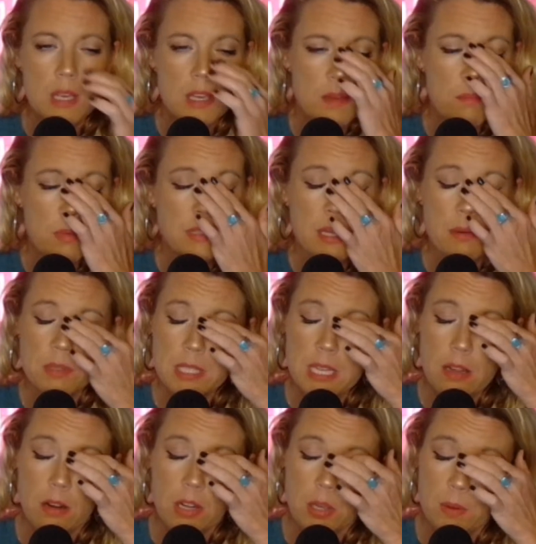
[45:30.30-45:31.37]
But they were
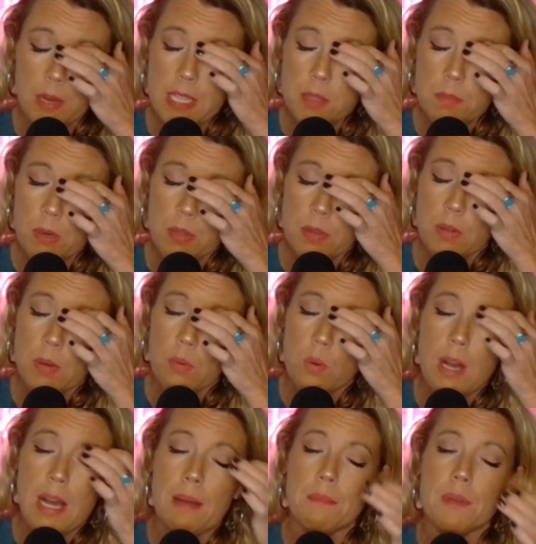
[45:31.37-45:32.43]
saying, are you an expert? And they're like, well,
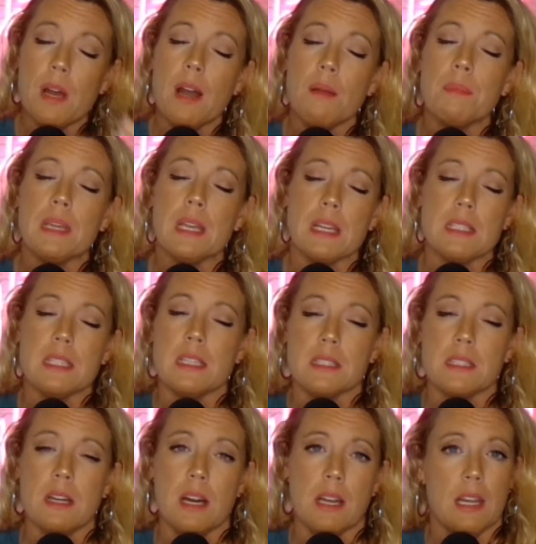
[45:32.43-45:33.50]
I'm not, because it's
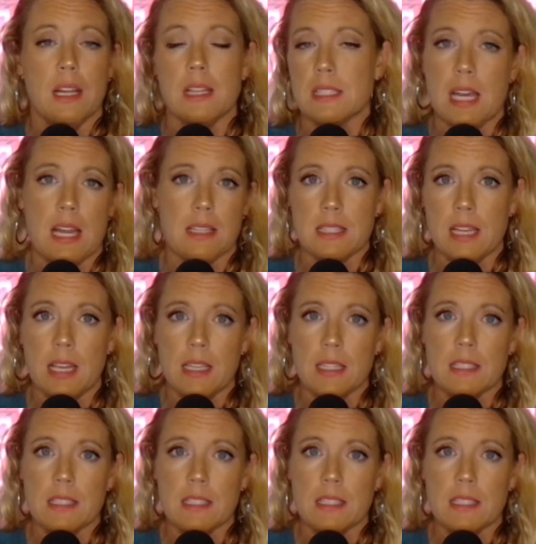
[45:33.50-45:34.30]
not an exact science.